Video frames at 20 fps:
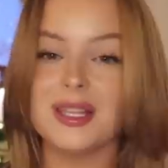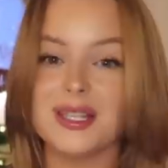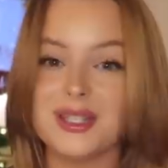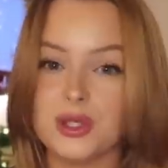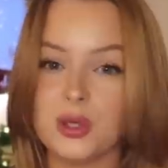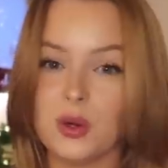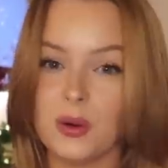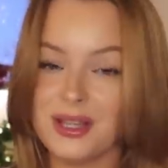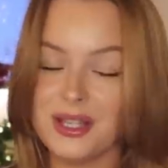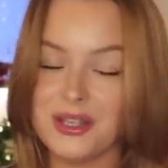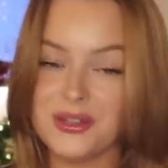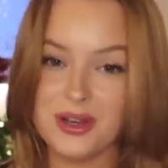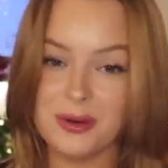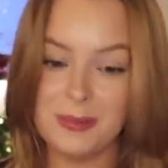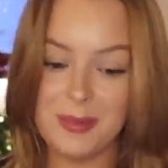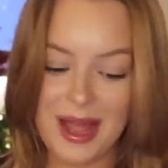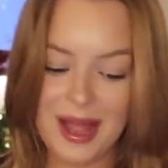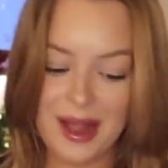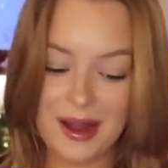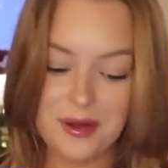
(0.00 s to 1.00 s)
This
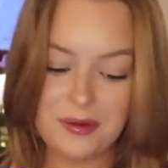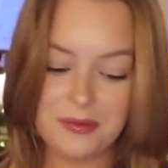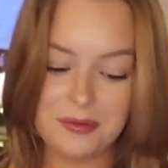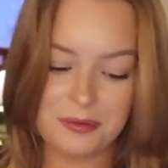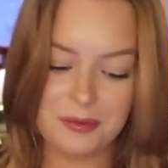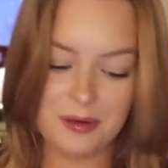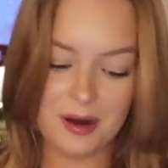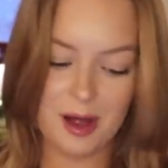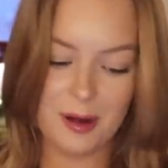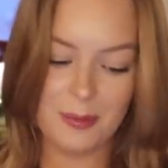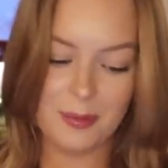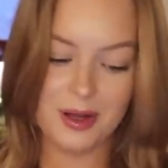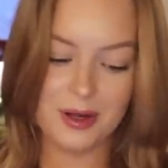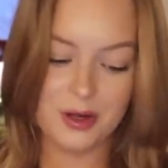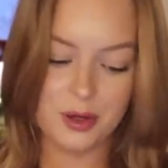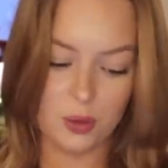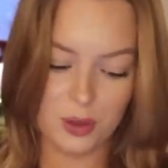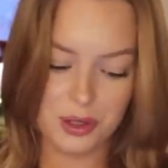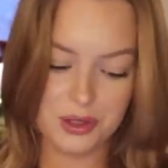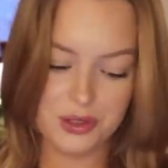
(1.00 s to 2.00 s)
toiletry bag from
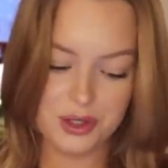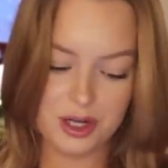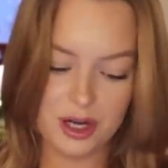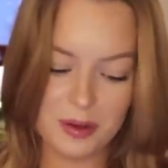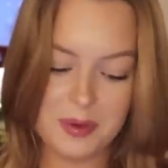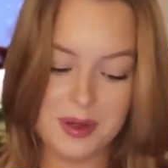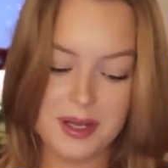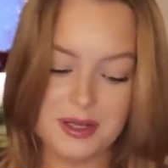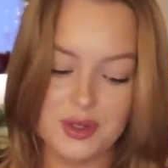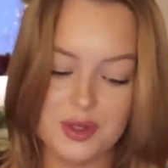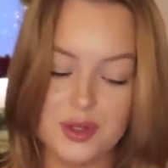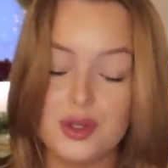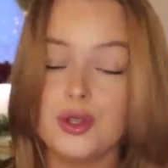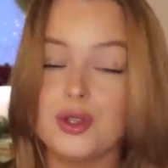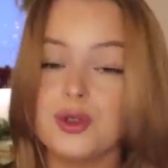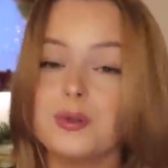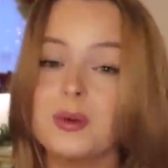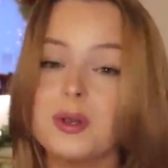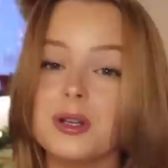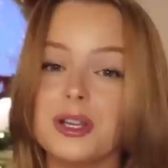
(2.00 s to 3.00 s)
Nordstrom is
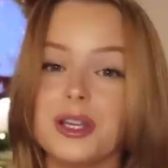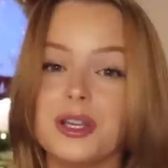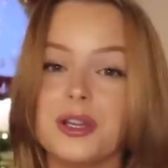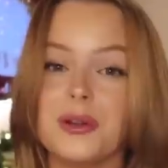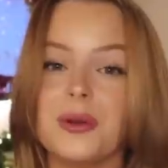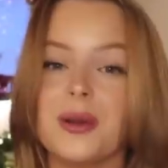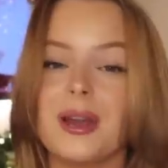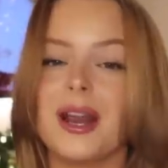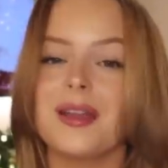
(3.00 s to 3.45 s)
super cute,